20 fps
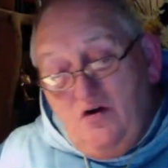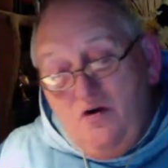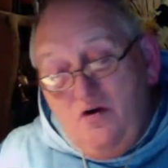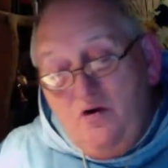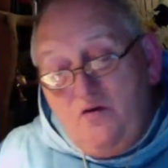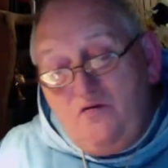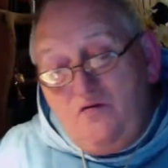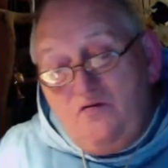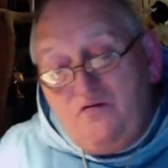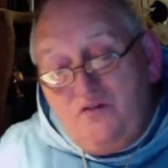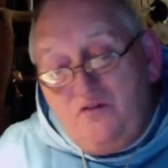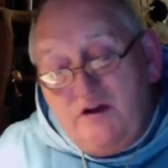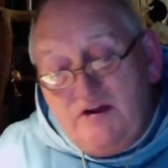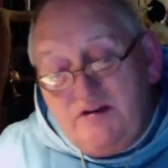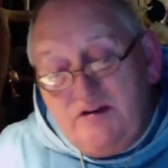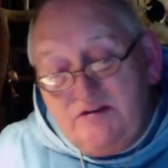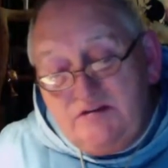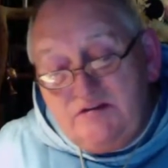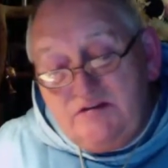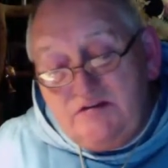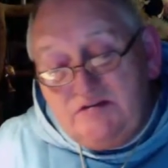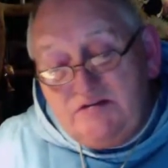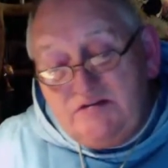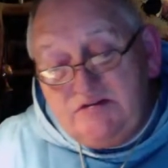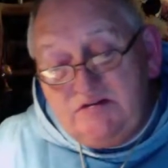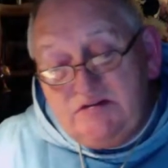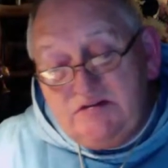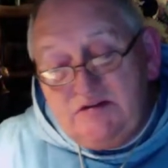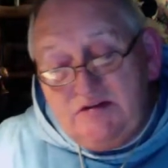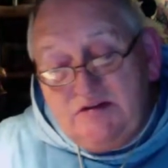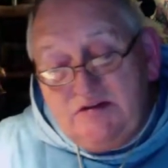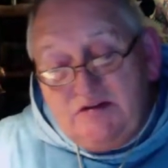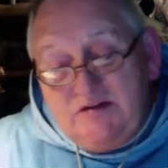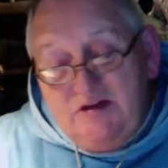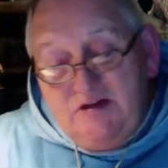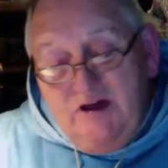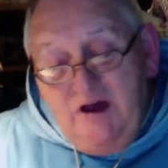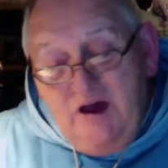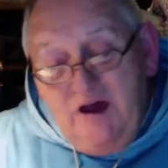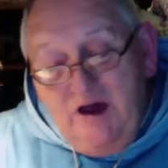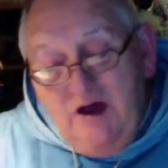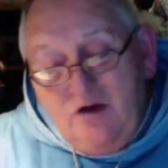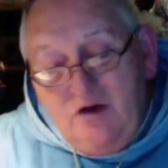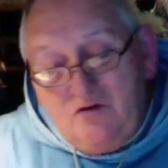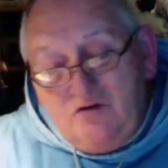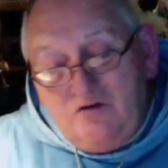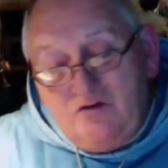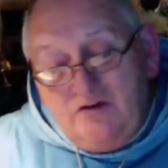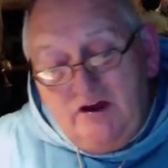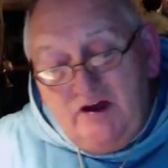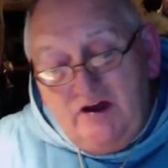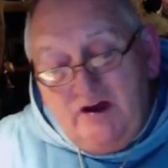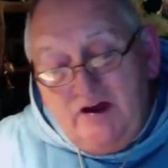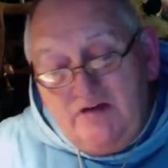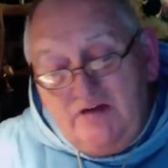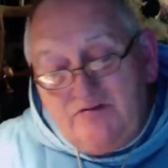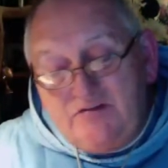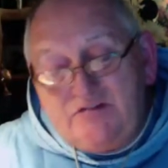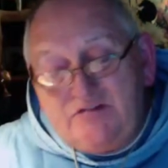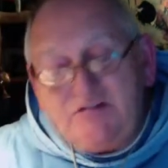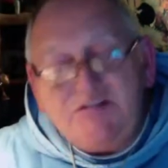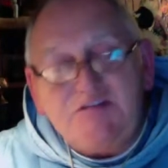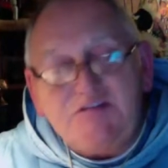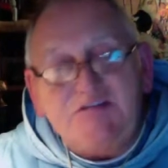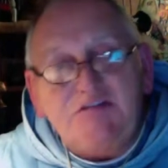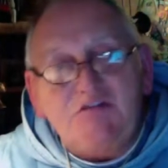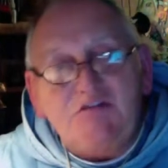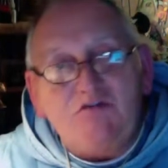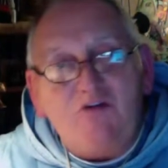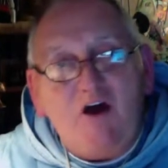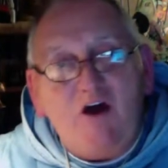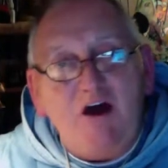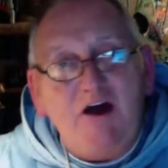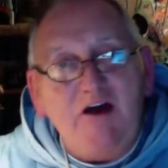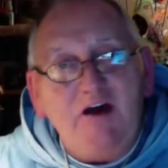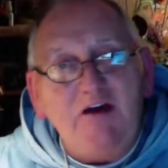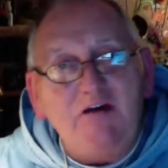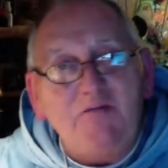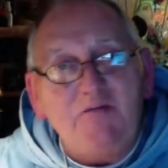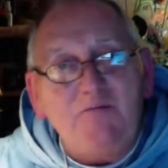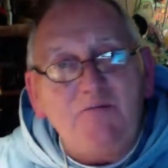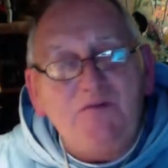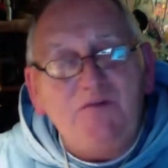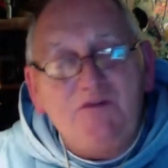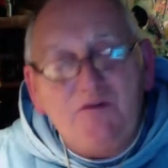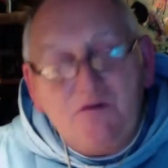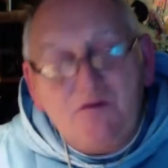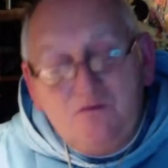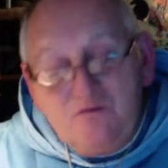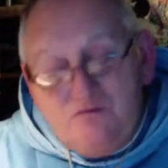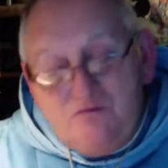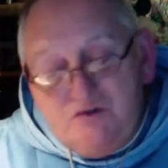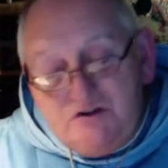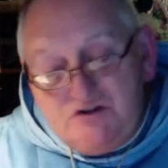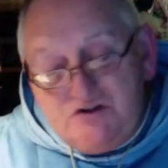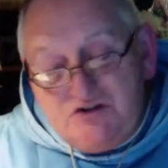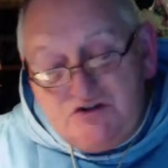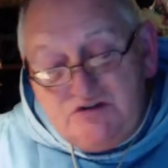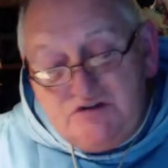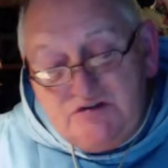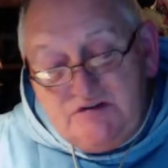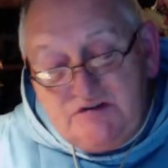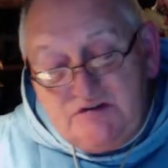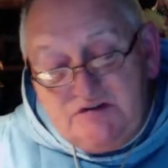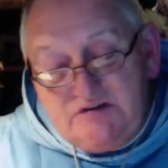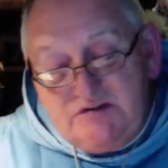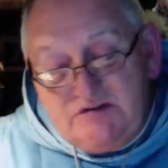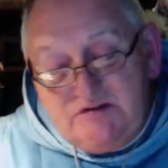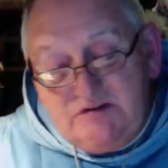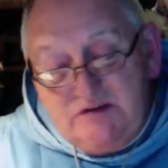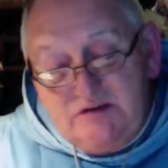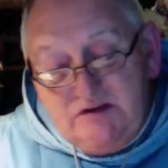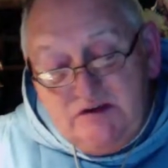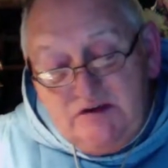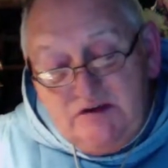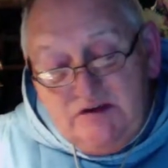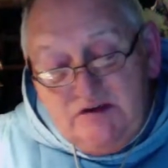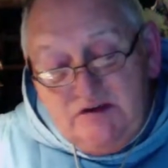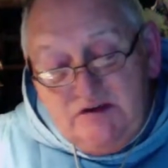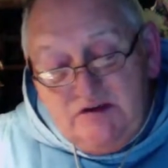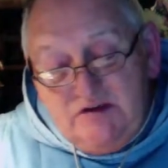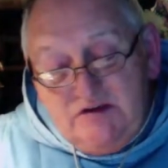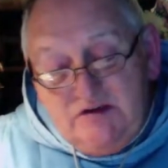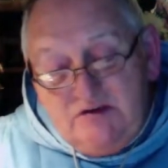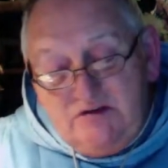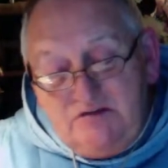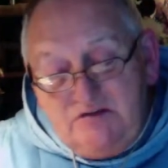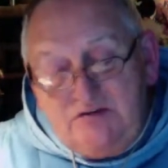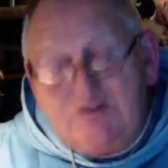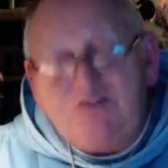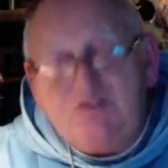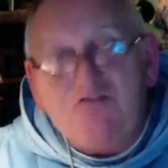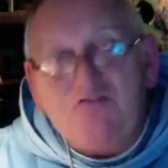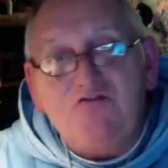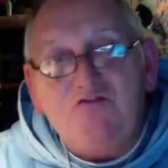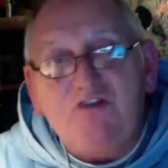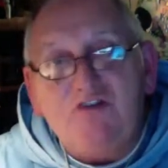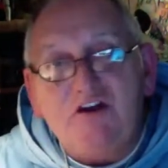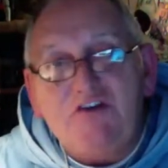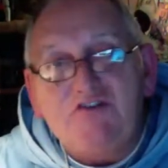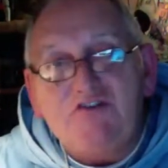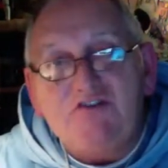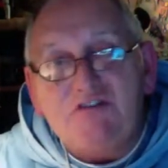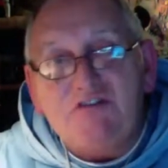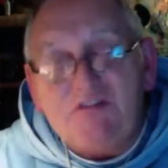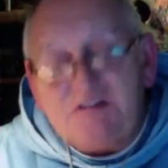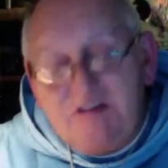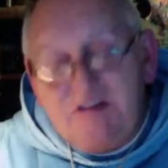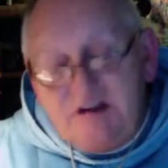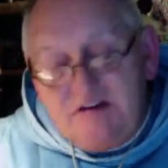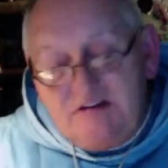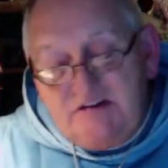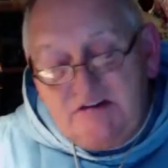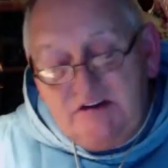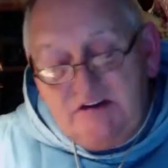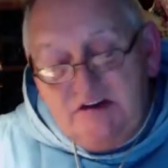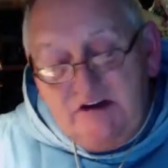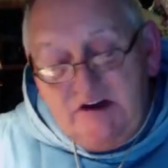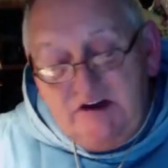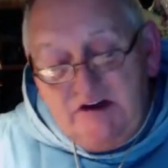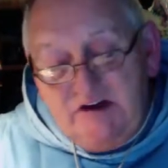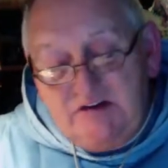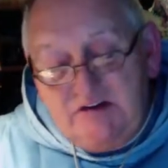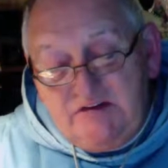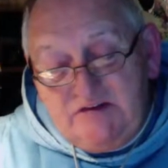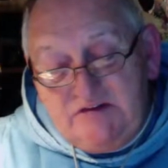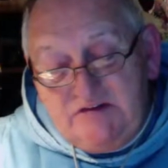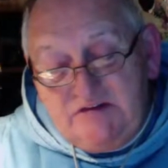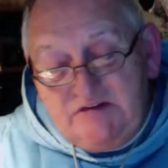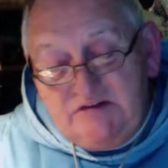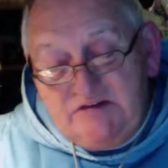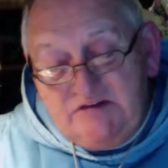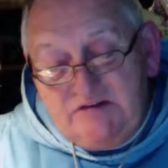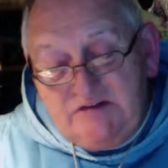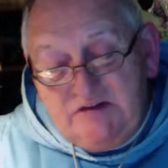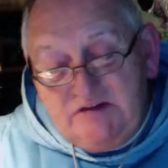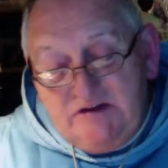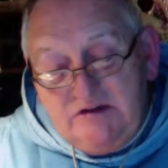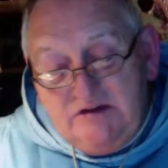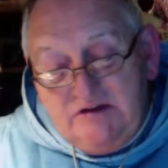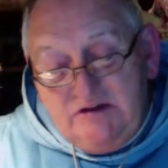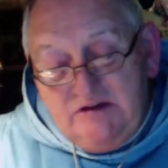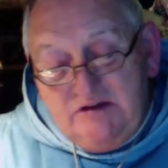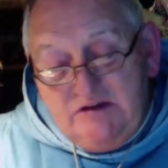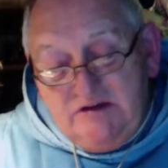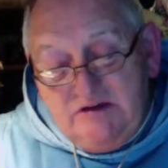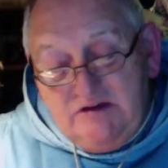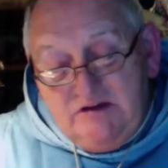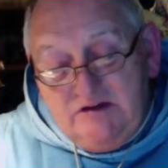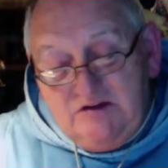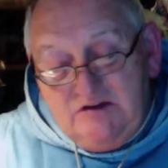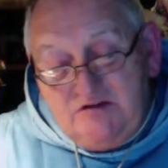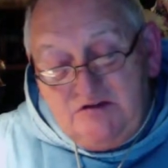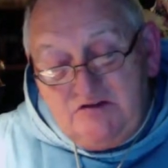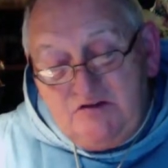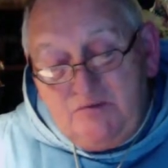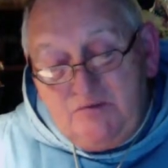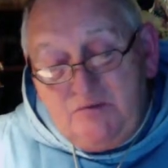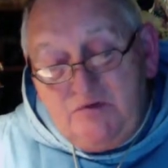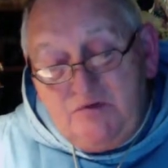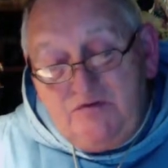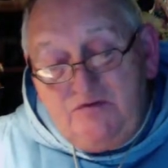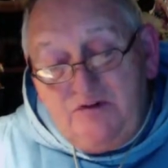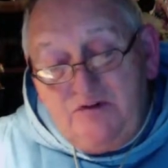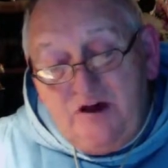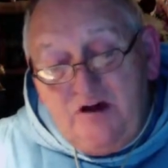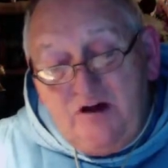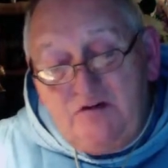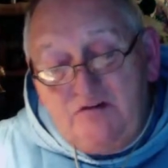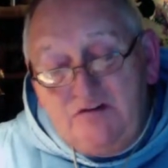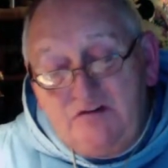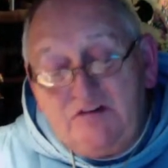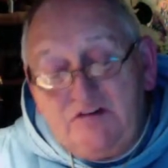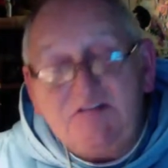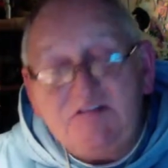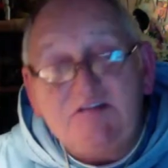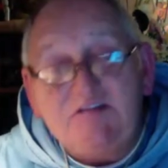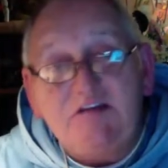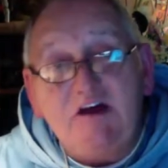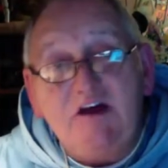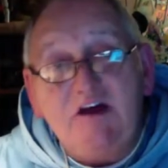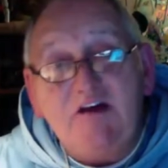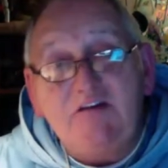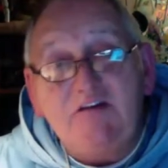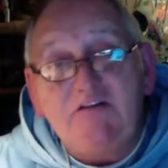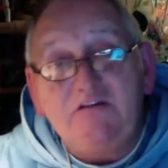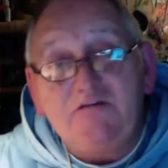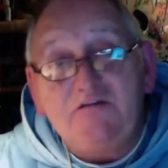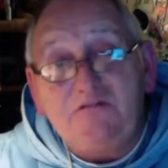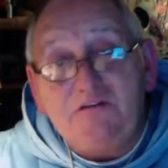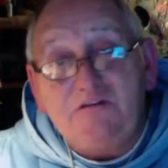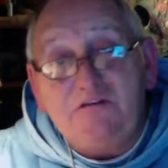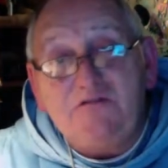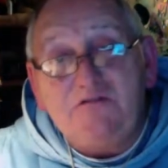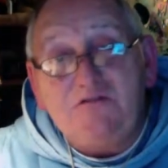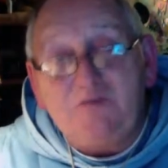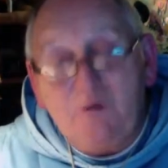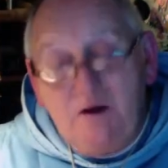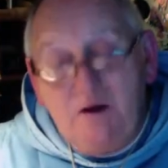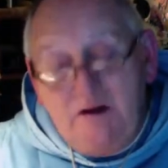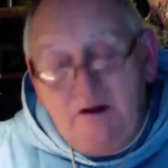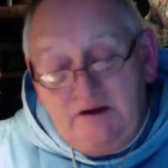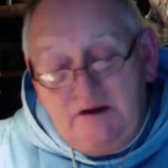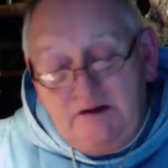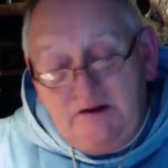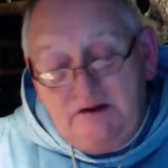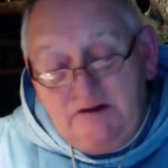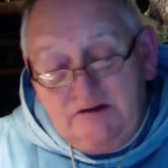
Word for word: O oh, friends, how could I ever describe the riches, the treasures and delights to be found inside the fifth dwelling?